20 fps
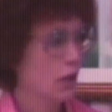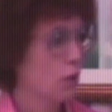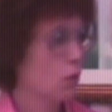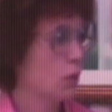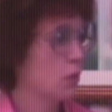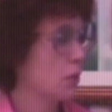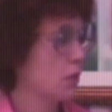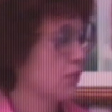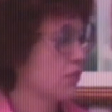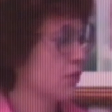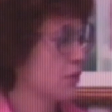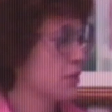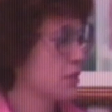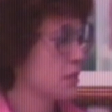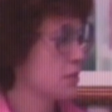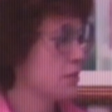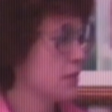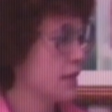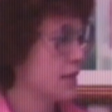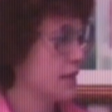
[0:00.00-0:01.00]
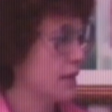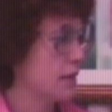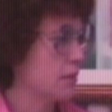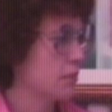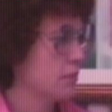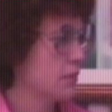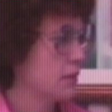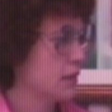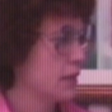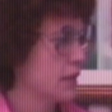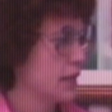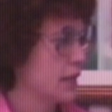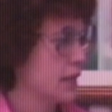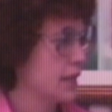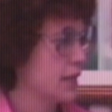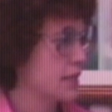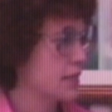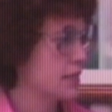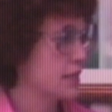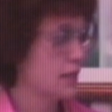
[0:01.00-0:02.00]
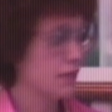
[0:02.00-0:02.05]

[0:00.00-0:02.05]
When we first meet him, he is